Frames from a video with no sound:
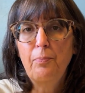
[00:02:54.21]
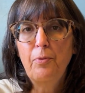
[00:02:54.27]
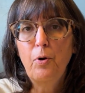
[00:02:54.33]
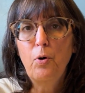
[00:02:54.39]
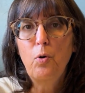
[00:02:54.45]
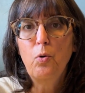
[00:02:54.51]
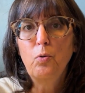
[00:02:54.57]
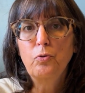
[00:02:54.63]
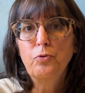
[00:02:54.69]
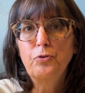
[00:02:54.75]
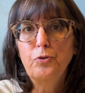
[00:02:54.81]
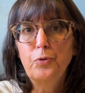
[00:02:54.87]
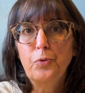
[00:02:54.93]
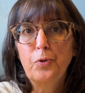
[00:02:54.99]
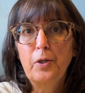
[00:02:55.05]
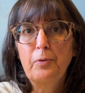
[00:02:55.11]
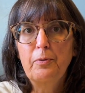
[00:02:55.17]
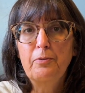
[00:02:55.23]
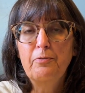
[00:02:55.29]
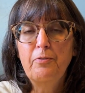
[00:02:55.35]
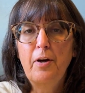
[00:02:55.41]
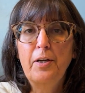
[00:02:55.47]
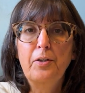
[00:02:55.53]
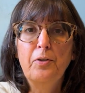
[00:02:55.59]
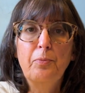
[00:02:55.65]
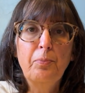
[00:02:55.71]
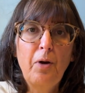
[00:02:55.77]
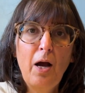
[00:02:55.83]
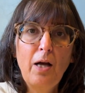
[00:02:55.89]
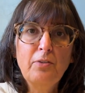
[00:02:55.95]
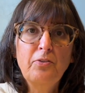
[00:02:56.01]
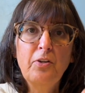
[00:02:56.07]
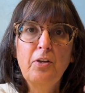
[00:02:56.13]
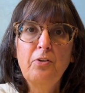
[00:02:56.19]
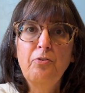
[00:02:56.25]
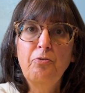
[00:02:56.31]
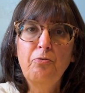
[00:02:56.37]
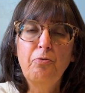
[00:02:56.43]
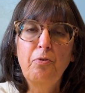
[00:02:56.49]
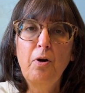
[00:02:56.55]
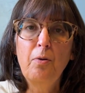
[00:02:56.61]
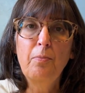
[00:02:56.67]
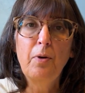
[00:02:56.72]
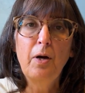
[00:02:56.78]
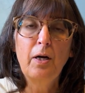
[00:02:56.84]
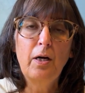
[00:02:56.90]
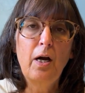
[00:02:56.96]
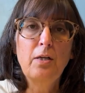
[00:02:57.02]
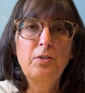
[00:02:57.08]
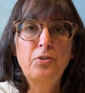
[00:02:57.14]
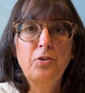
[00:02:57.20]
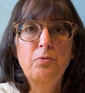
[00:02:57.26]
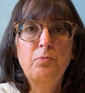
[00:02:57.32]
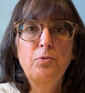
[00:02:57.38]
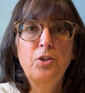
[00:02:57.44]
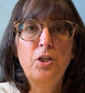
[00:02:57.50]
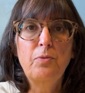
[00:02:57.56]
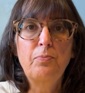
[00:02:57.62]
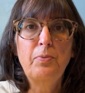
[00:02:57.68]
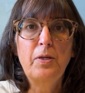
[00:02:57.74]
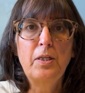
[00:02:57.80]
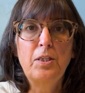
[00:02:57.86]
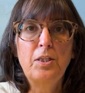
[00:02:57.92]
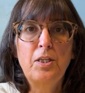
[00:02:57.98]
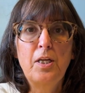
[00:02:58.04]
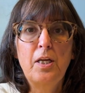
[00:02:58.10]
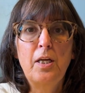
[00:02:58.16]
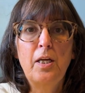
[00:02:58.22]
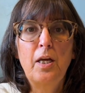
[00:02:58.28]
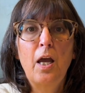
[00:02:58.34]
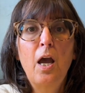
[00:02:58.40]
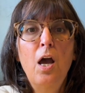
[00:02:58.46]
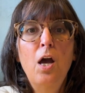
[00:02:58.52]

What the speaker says: the whole story refiner process from a custom GPT